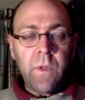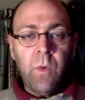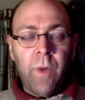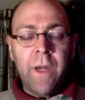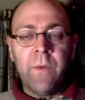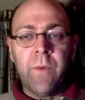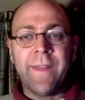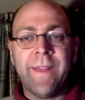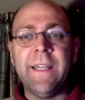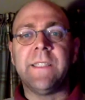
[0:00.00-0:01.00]
what
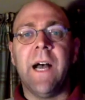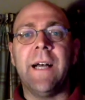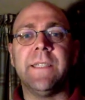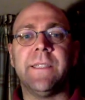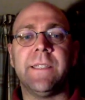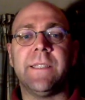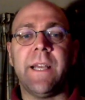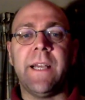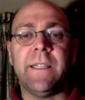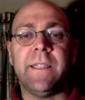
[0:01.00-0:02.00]
this does
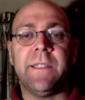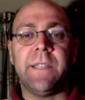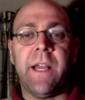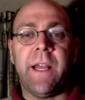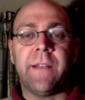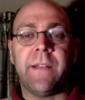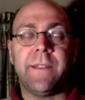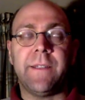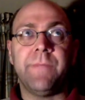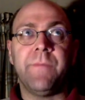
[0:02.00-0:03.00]
is
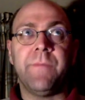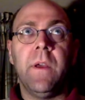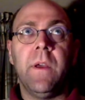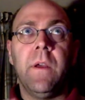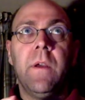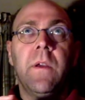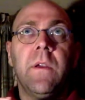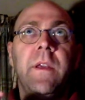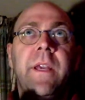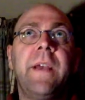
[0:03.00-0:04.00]
it
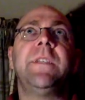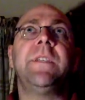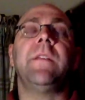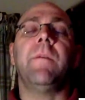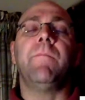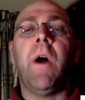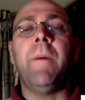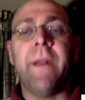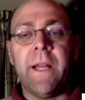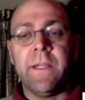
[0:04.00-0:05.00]
gives it the
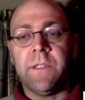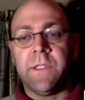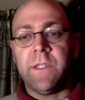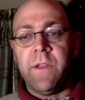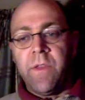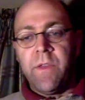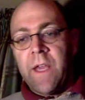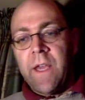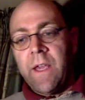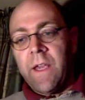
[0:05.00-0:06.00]
prominence,
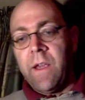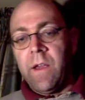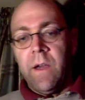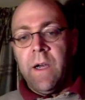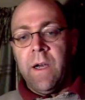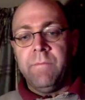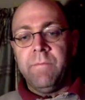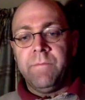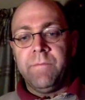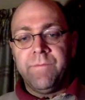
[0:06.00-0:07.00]
the
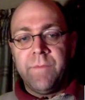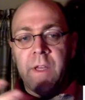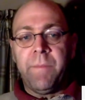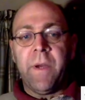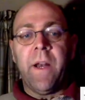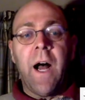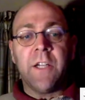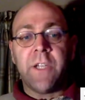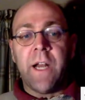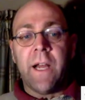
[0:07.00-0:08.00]

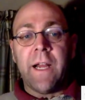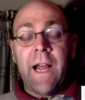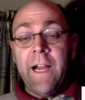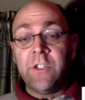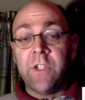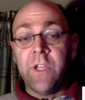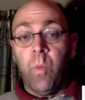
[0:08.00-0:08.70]
panache, and I actually